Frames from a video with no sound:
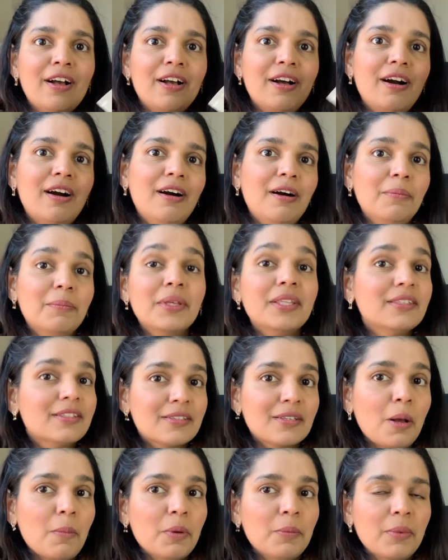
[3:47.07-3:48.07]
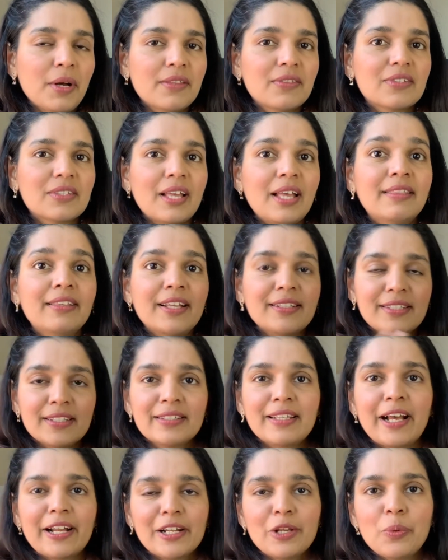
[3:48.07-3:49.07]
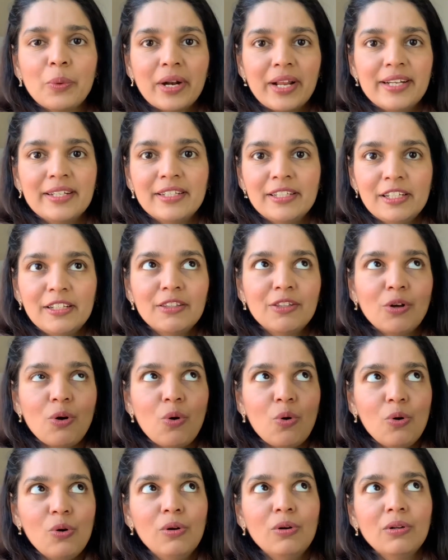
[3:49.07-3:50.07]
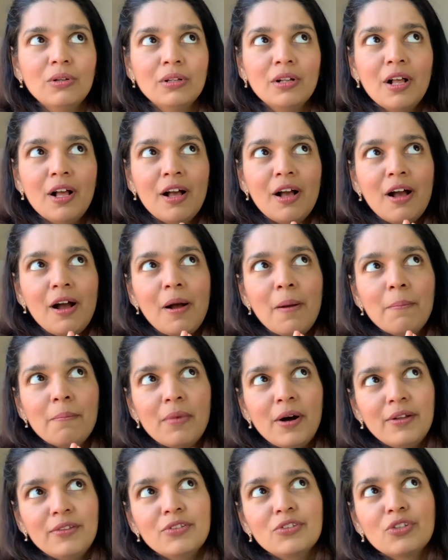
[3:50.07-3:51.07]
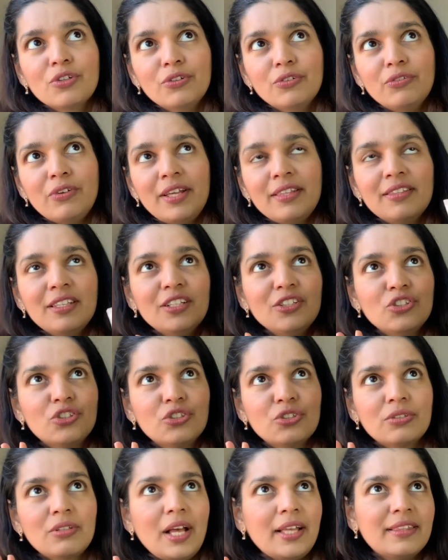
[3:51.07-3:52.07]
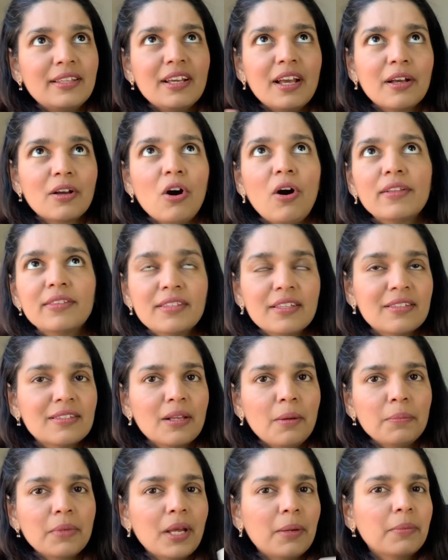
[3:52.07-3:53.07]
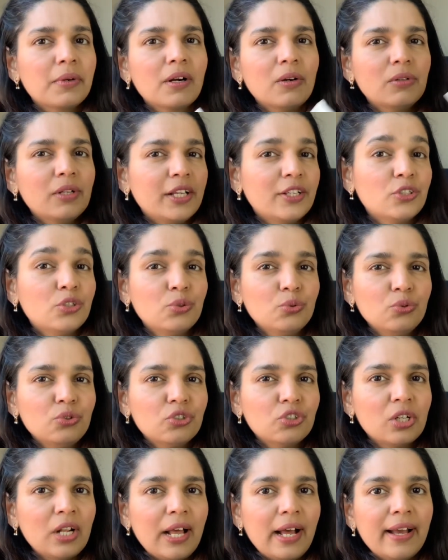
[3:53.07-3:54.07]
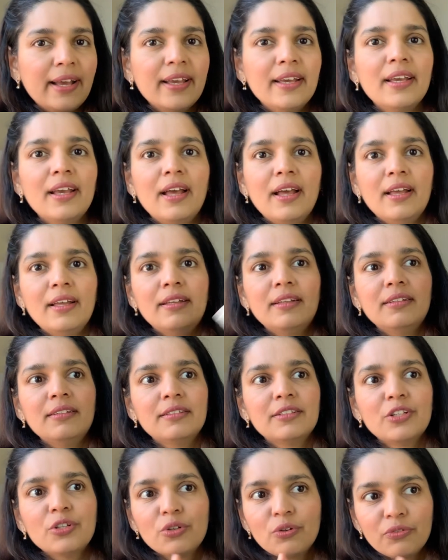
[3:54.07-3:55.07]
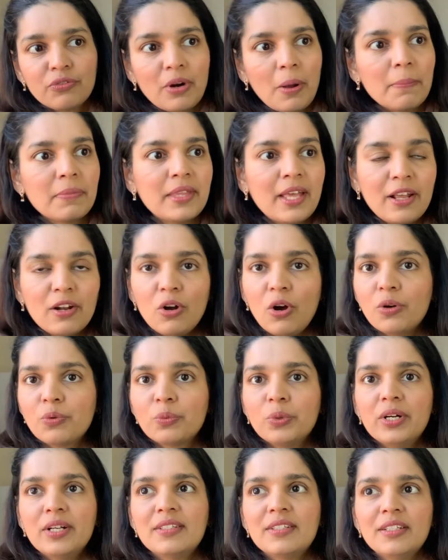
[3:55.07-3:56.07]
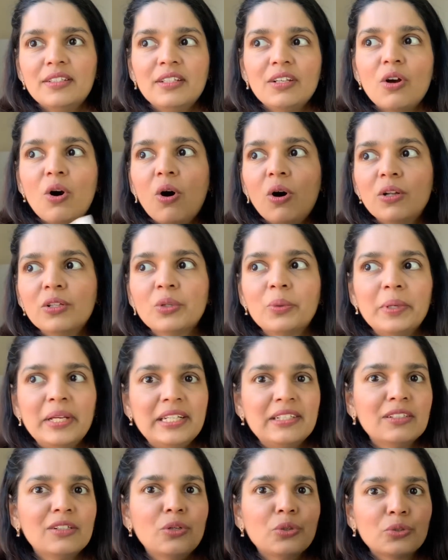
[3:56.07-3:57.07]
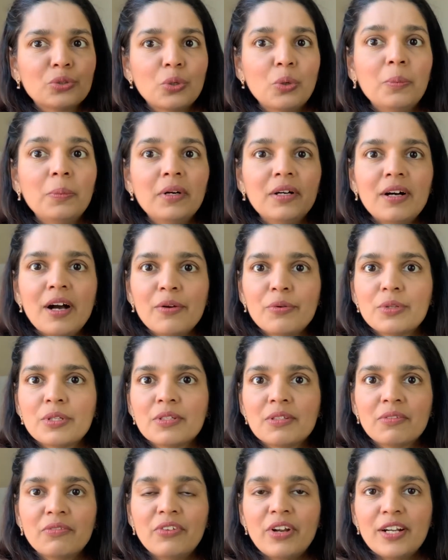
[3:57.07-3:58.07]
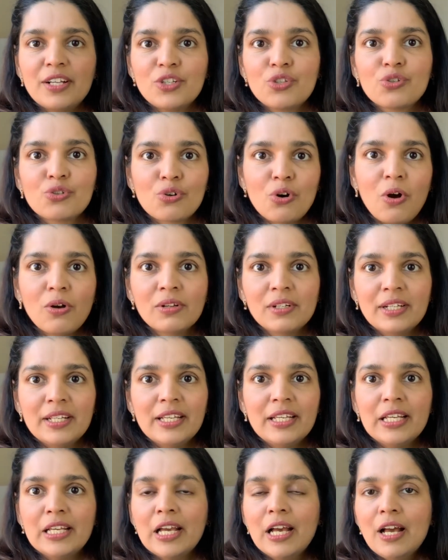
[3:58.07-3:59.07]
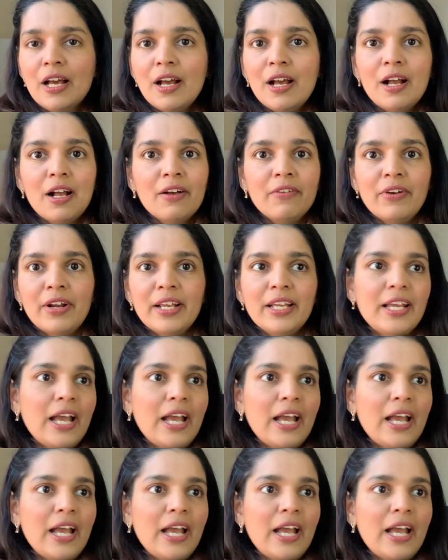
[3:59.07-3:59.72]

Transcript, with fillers: um, in the summer months. And that's exactly what I did the whole month of, I think I think I got this sometime around like June, July, and you know, from then onwards, I think all the way till October, I was very strongly very